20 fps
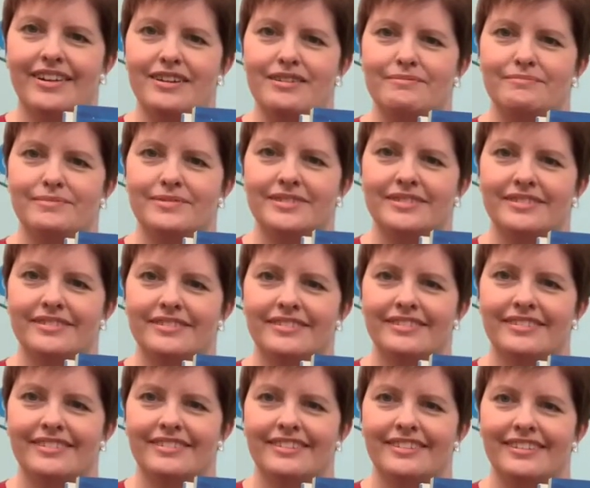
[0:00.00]
comes.
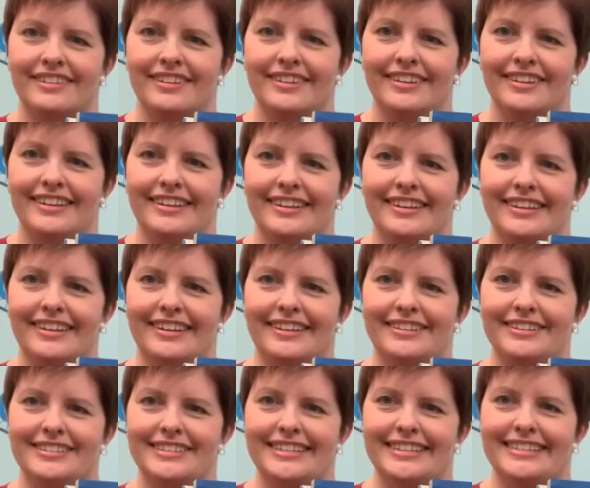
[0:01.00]

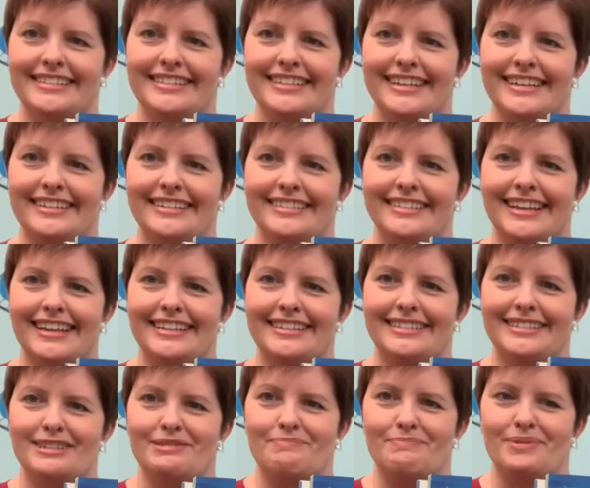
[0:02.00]
Looks like Santa's on a
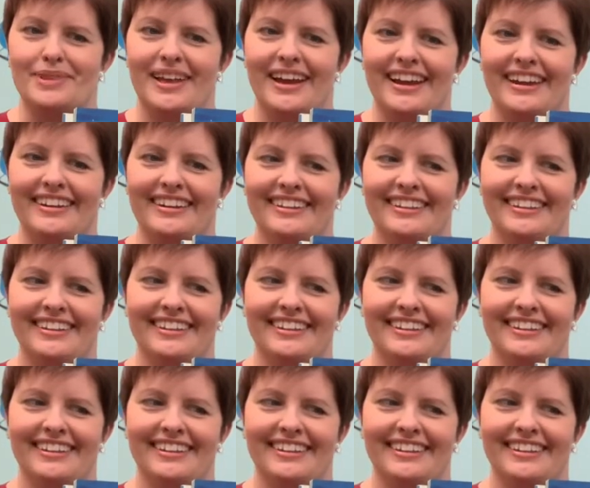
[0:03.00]
zip line.